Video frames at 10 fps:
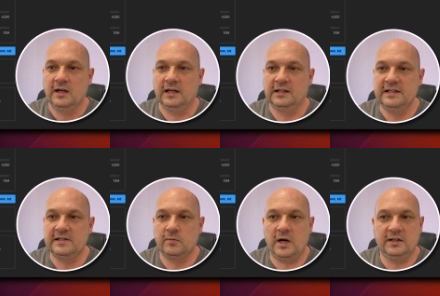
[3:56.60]
at
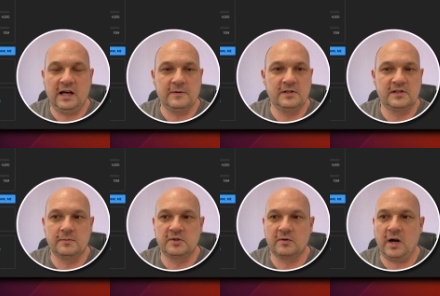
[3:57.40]
least 1,000
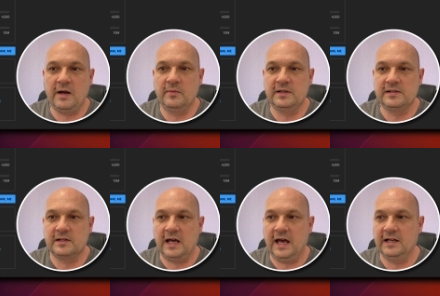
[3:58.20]
subscribers
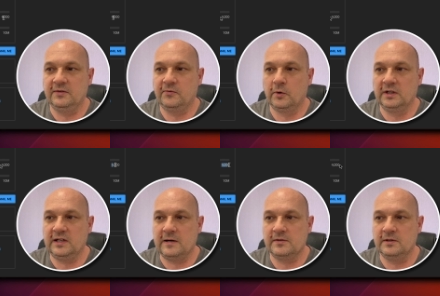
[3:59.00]
and
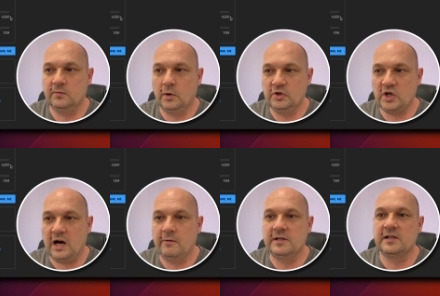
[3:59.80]
4,000 watch
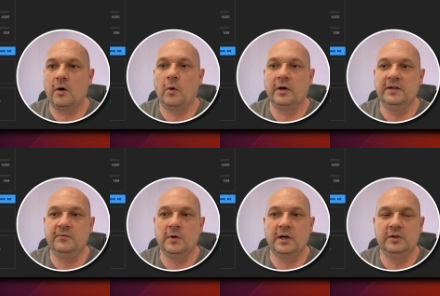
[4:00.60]
hours, or
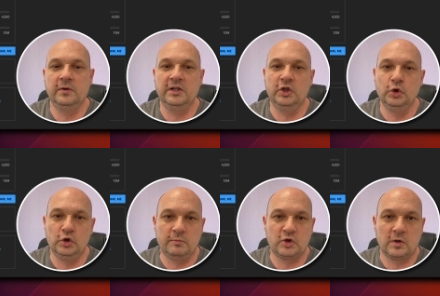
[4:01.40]
if you are doing
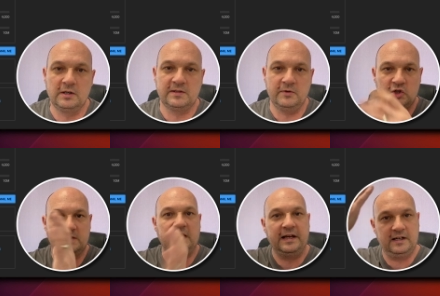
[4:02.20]
YouTube Shorts, which
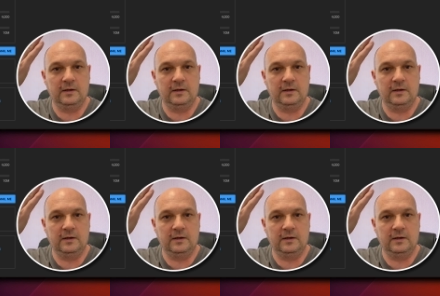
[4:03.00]
is like